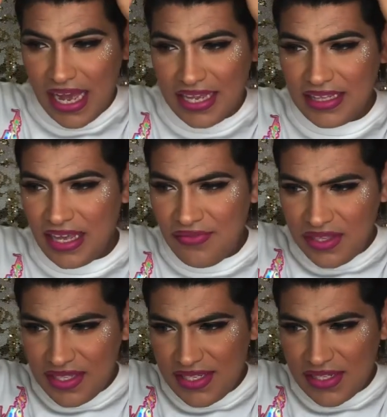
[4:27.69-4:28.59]
I love
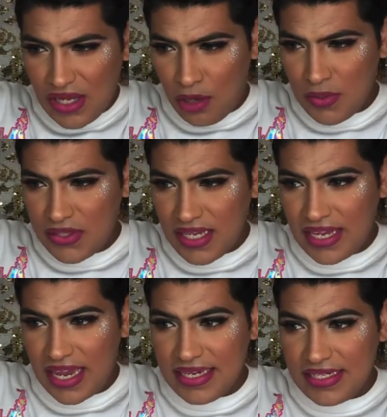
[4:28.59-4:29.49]
that this is almost
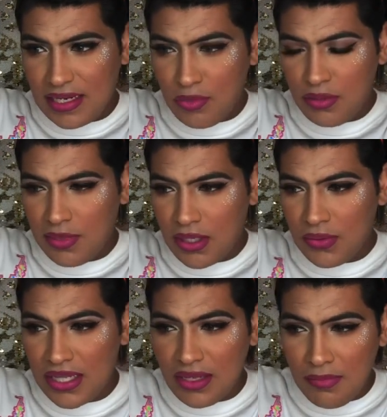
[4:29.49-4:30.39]
like a double
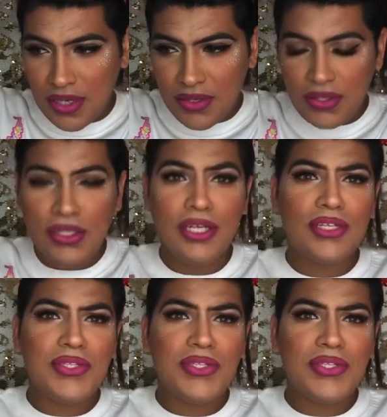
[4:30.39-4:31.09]
bow in the middle.